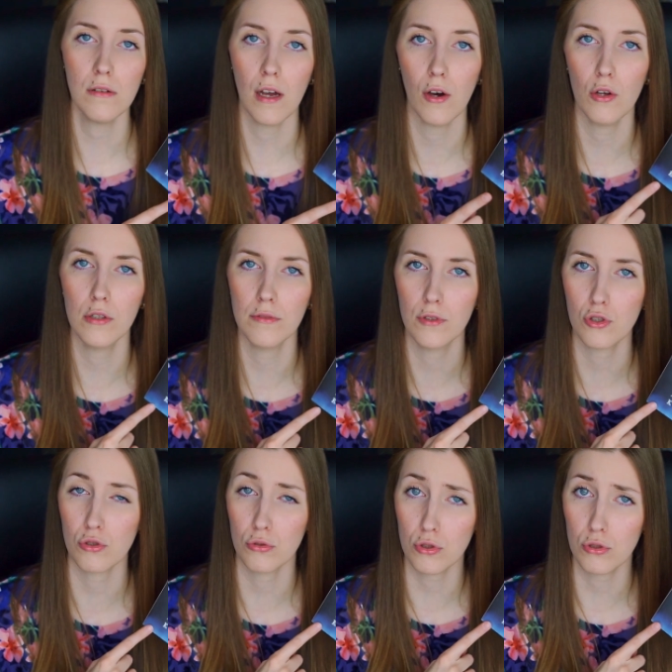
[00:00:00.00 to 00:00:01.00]
All of the
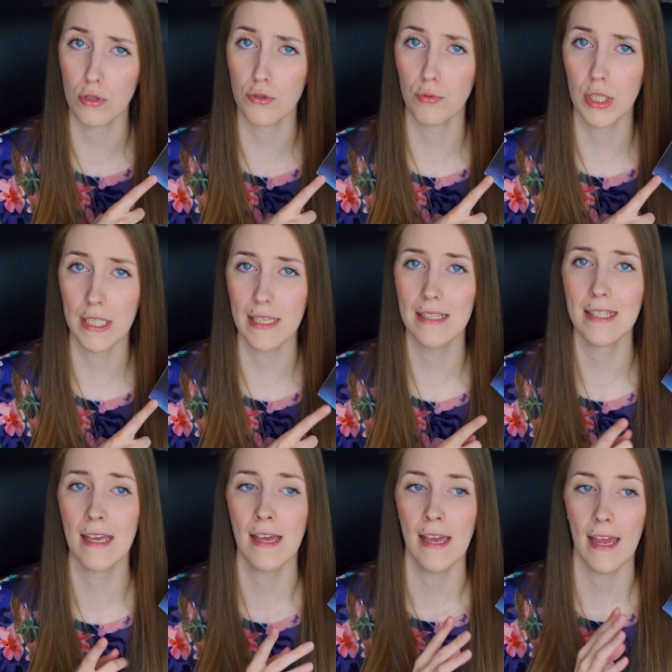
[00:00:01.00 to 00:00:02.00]
short stories were his,
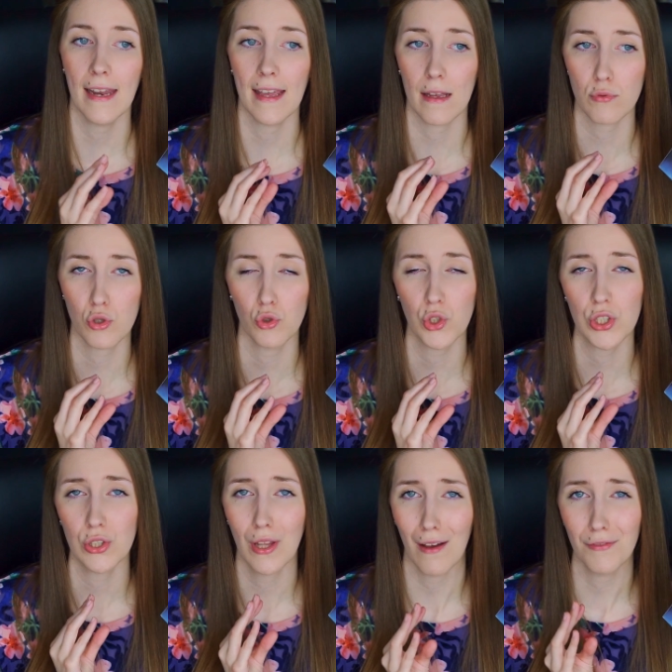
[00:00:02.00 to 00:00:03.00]
and I absolutely
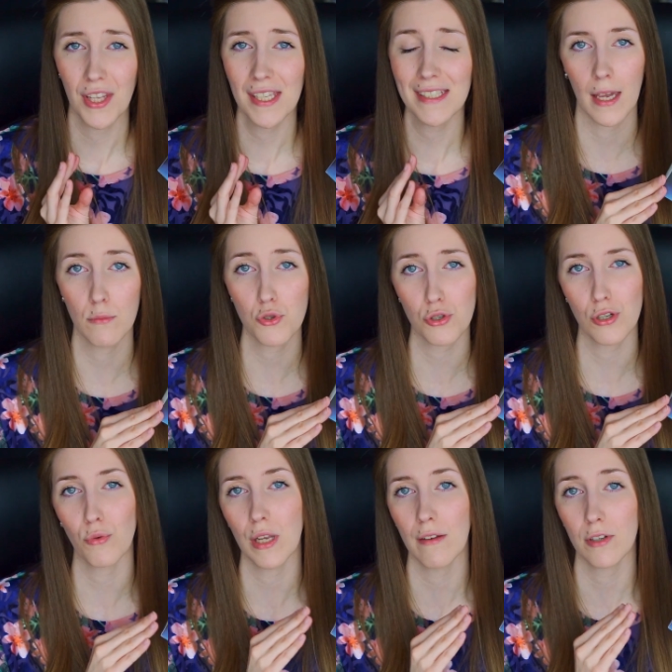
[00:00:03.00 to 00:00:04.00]
loved it. I'm sure that
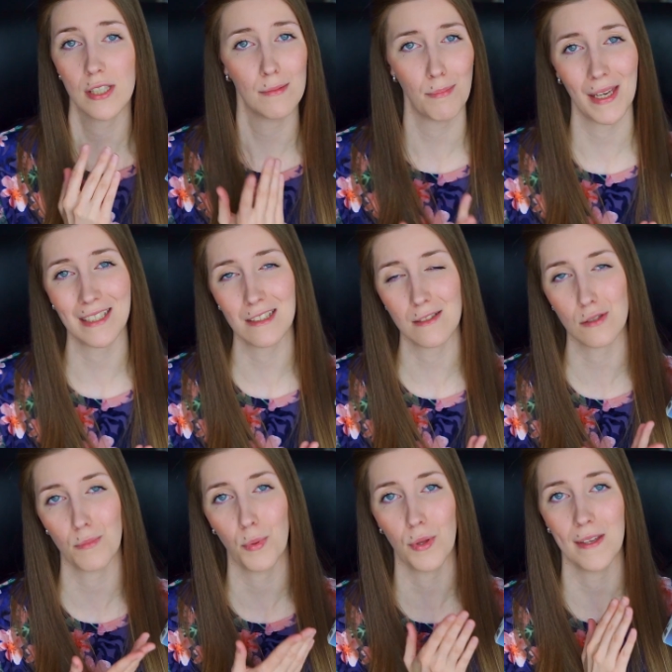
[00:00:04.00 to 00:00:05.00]
whatever he picked to
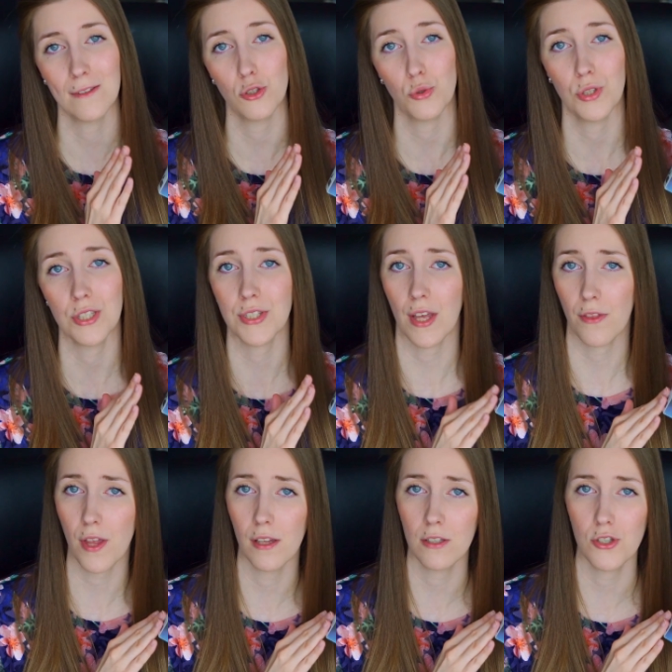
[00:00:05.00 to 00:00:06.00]
put into this
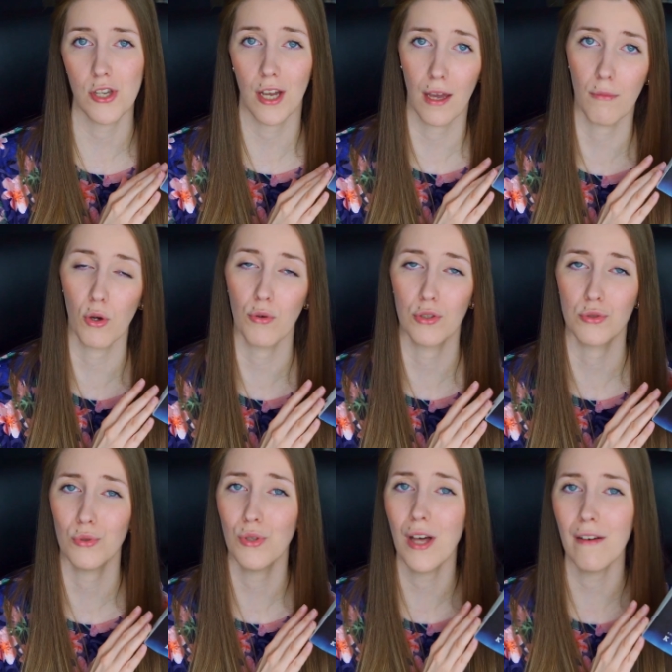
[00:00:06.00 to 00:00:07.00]
anthology, I am going to
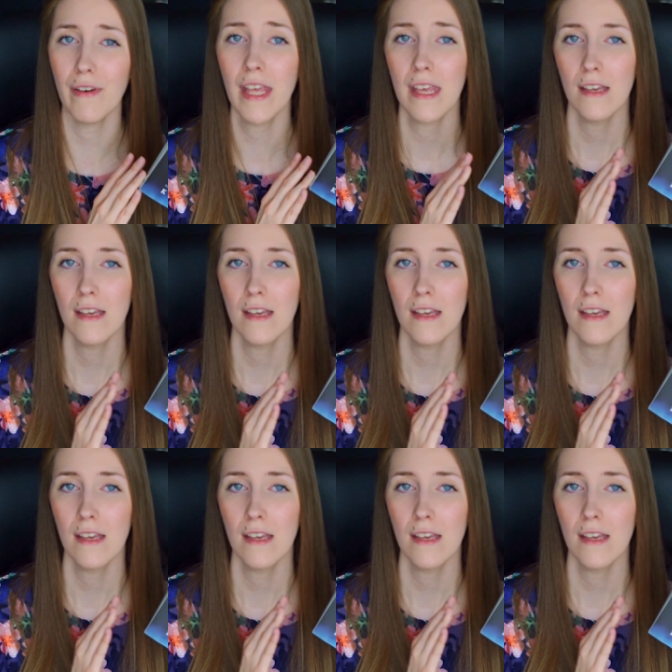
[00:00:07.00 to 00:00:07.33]
love.